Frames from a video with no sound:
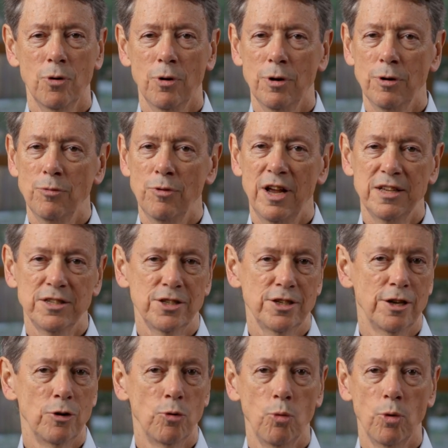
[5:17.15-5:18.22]
Or rest
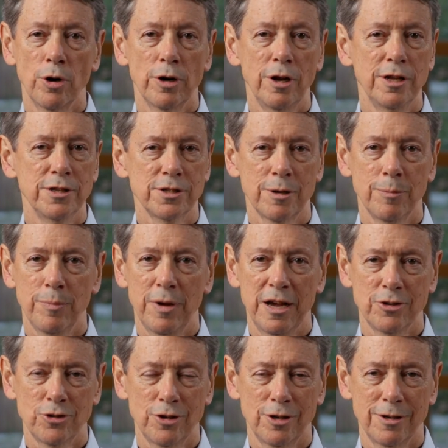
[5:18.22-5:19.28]
in a wordless
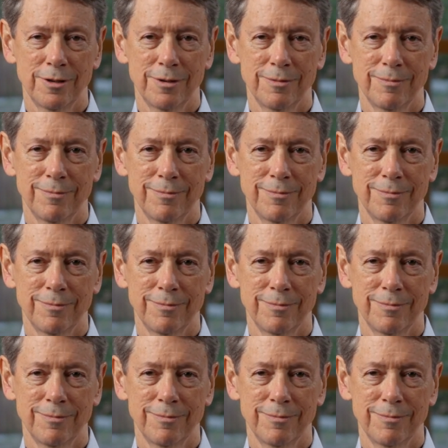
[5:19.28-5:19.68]
compassion.